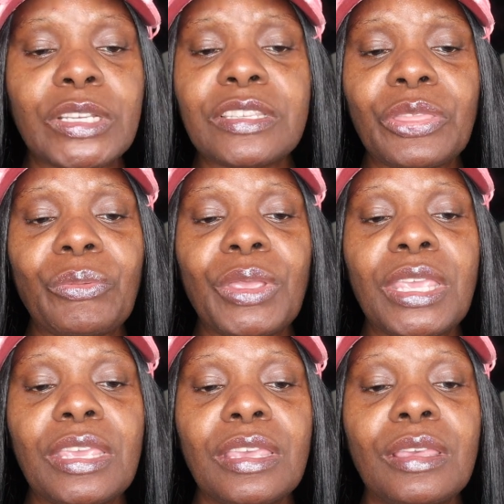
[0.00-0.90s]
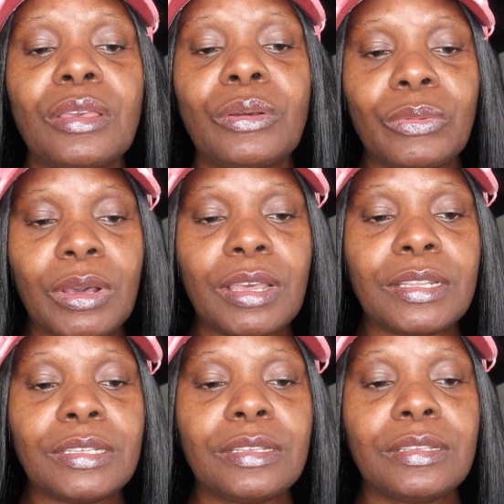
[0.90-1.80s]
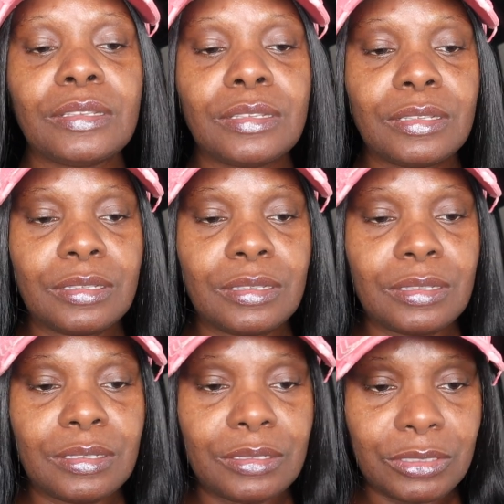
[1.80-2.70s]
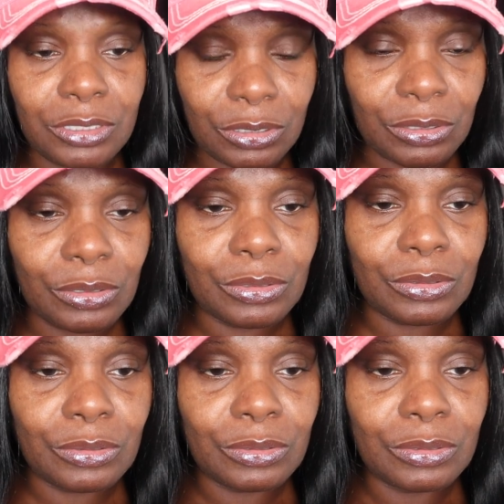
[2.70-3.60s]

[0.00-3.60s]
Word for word: Was it three? One, two,